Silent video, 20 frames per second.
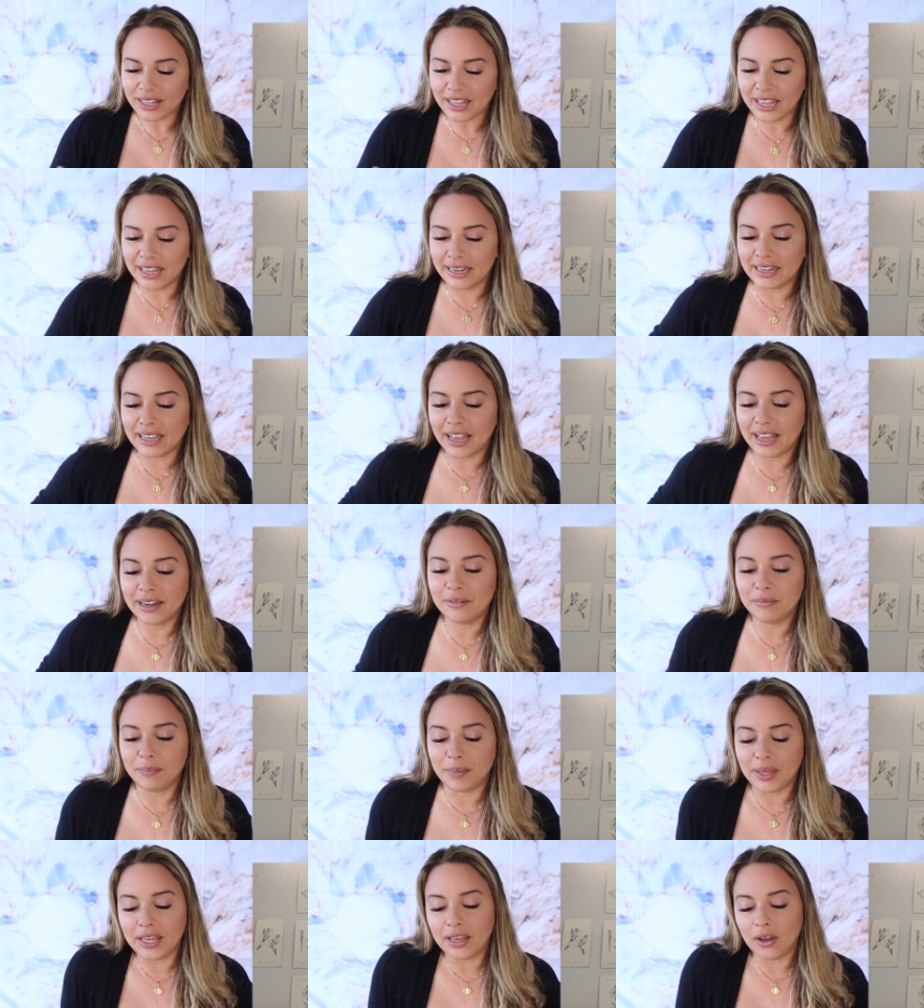and kind
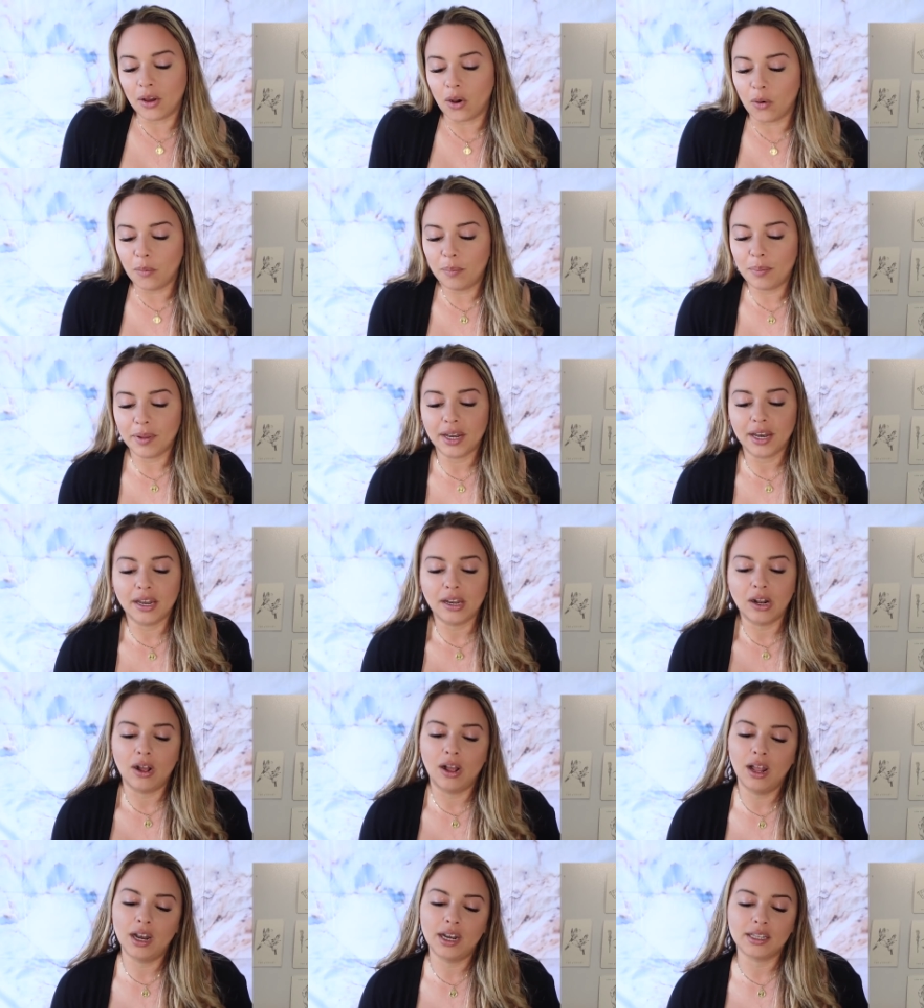of being open and
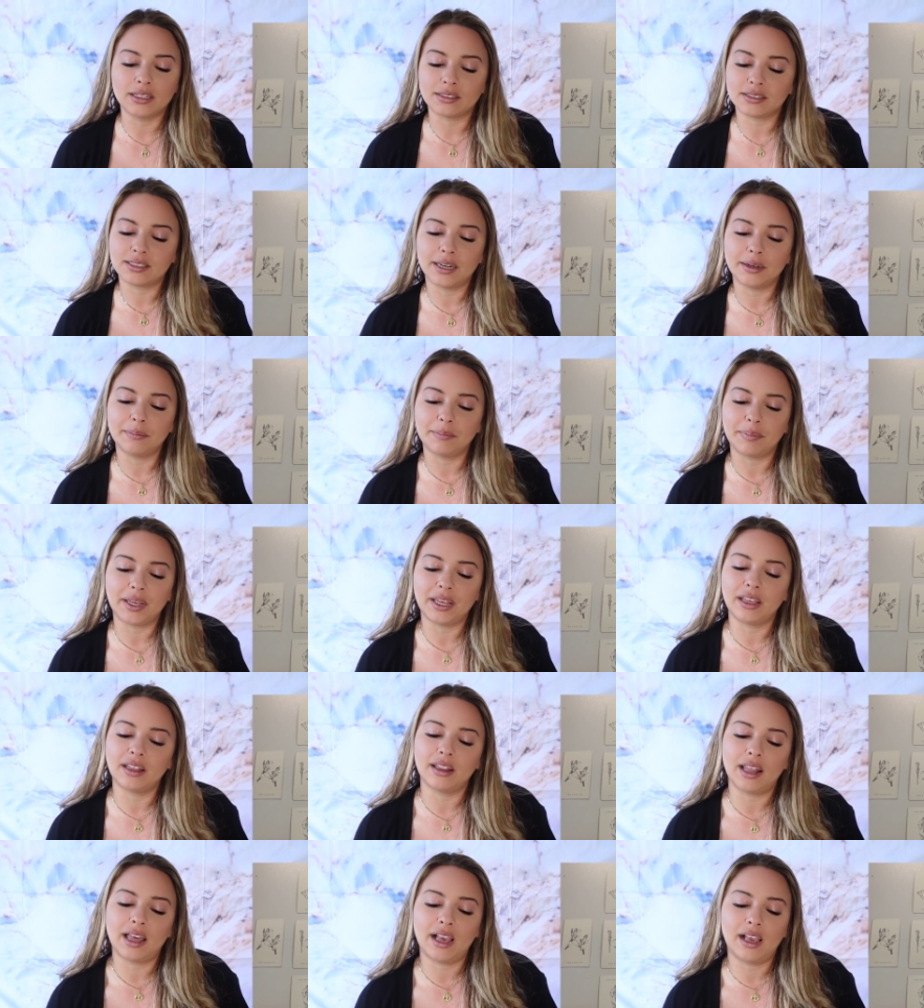honest and
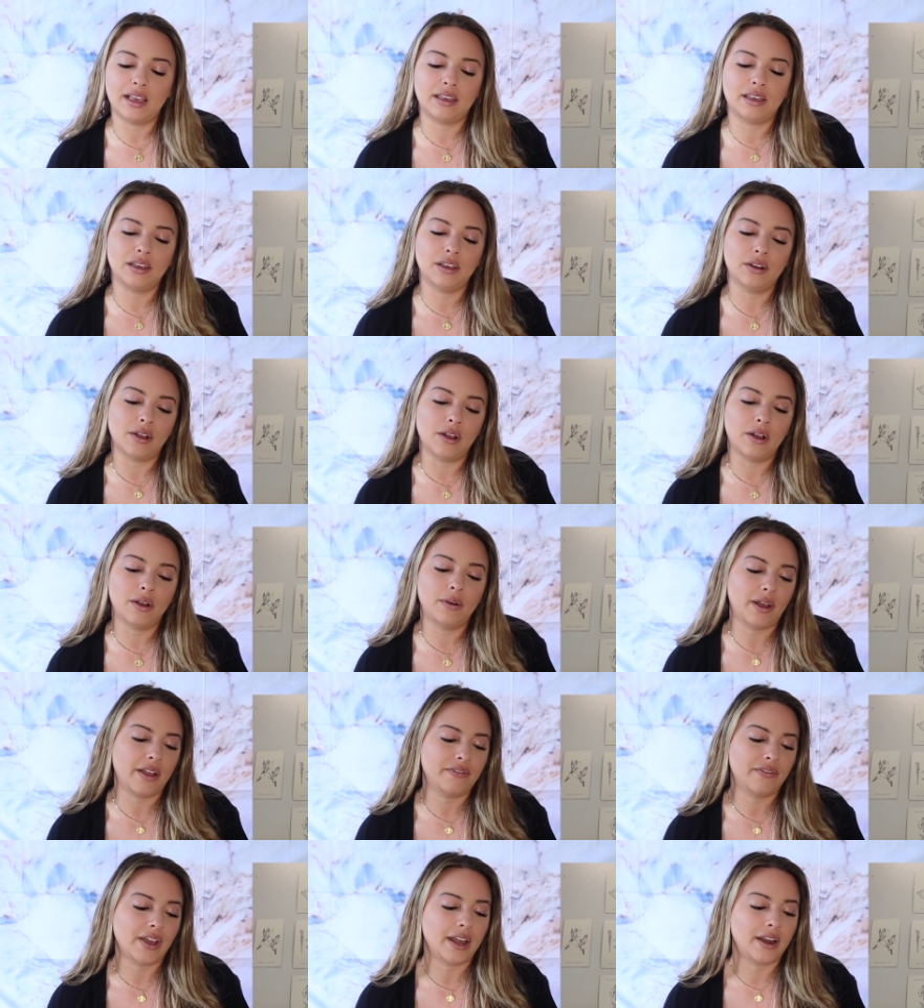being like, you know,
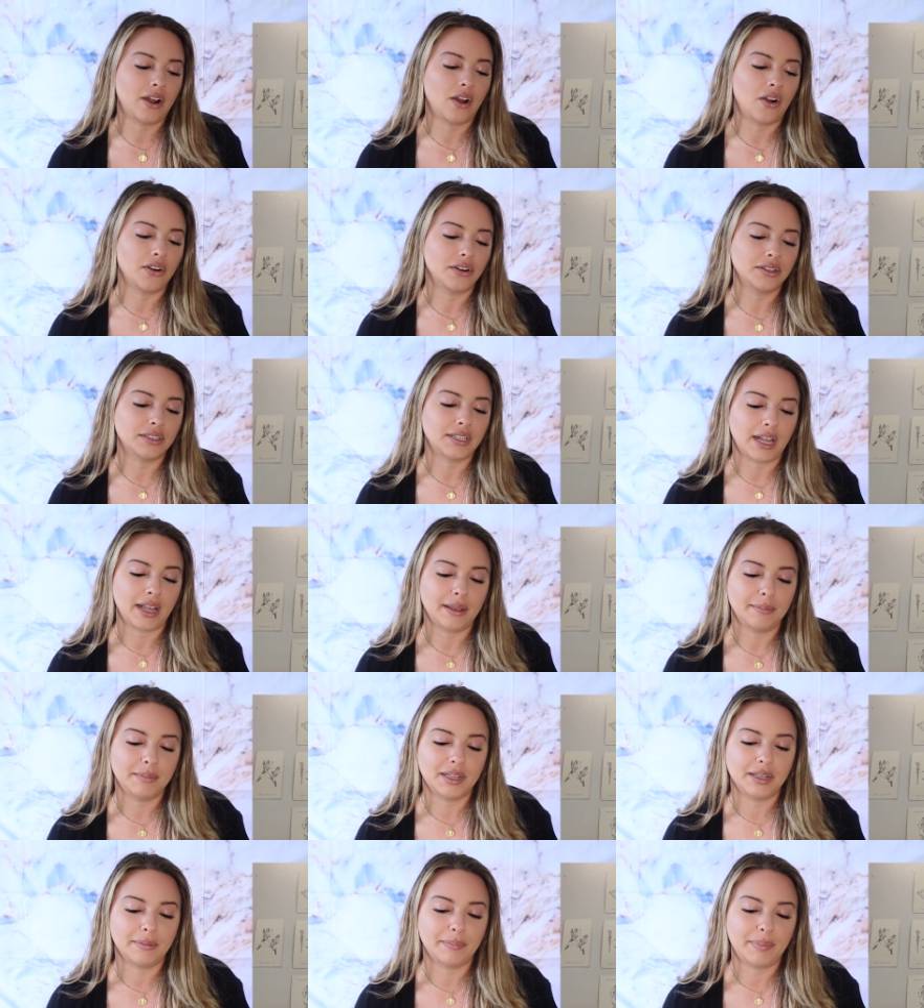I've had a hard
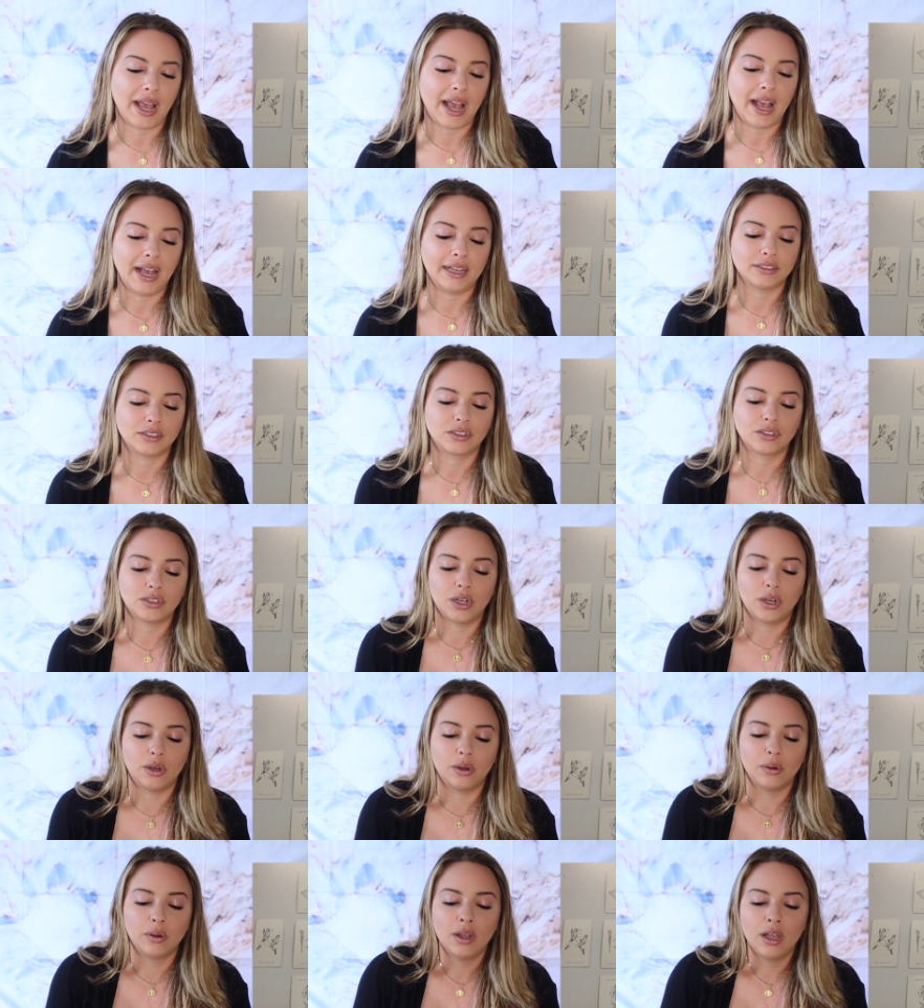time in the past.
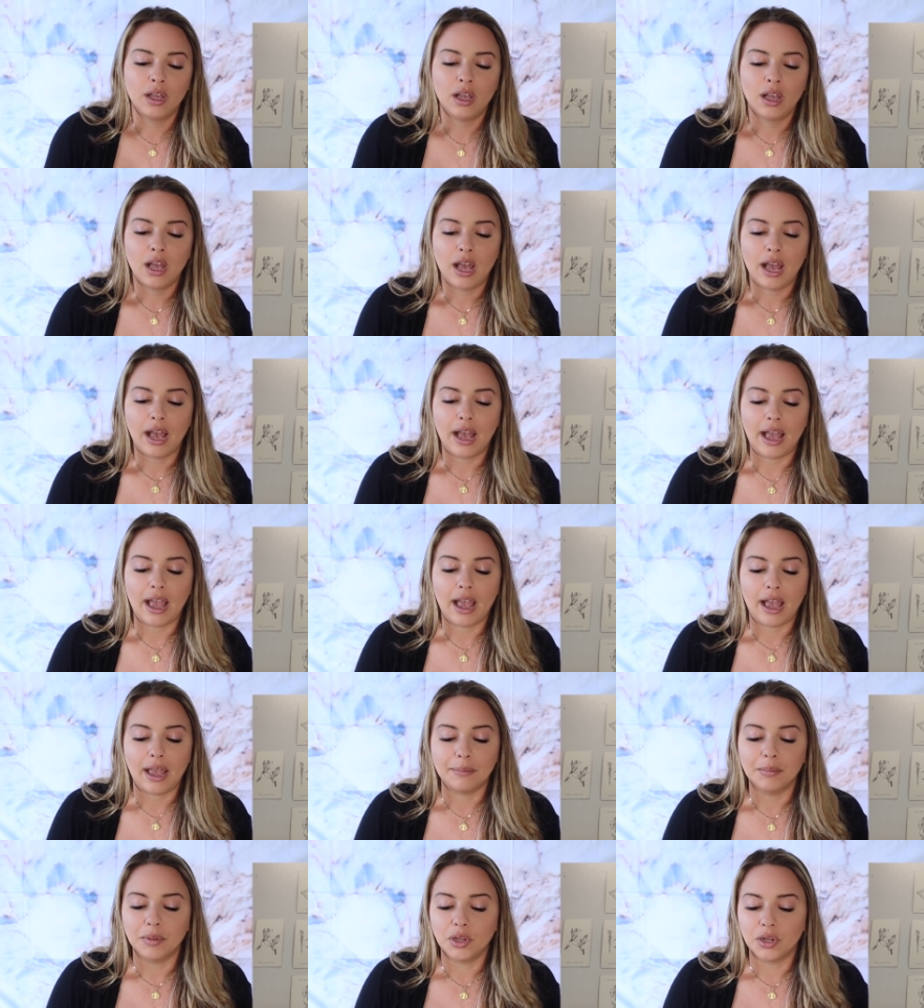So I,
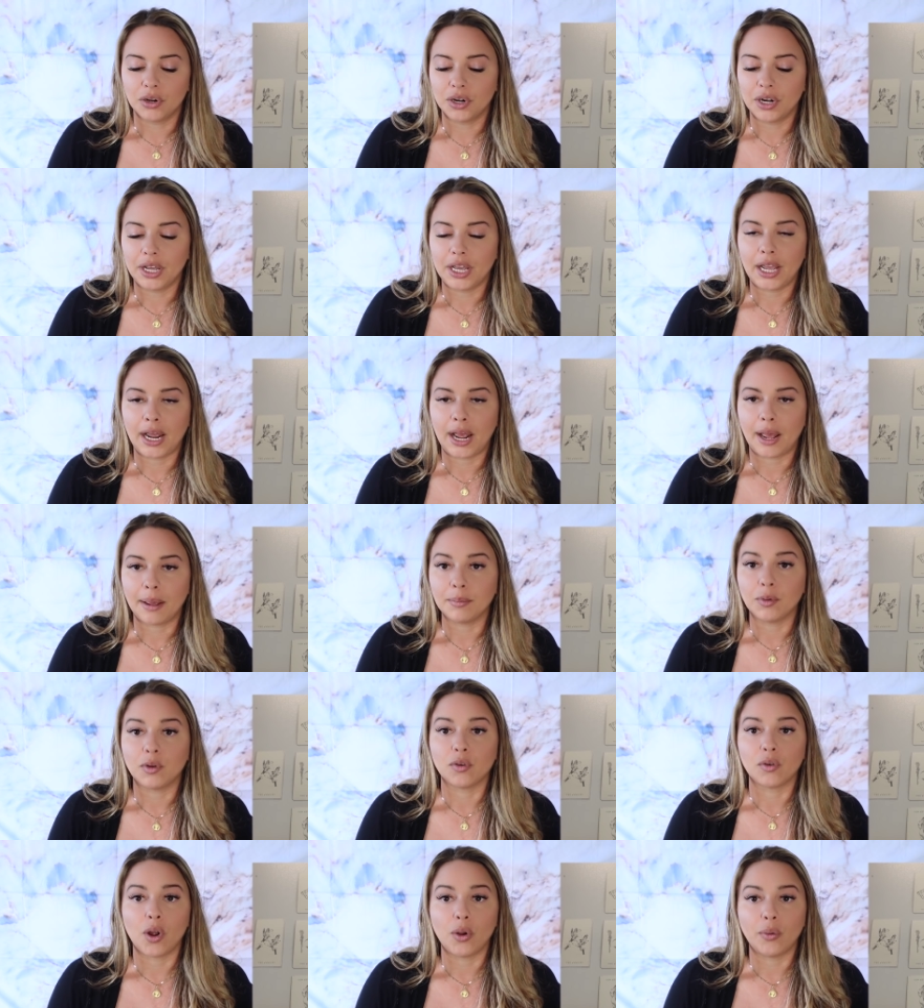I'm learning, I'm
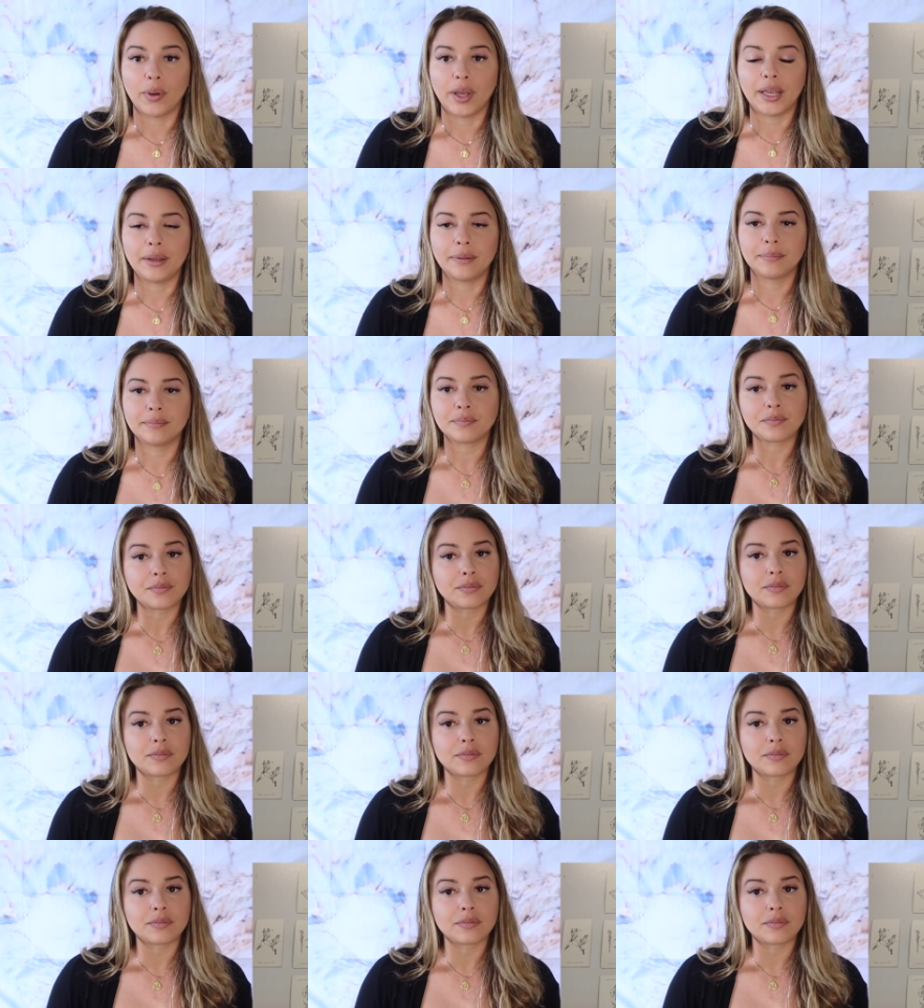growing.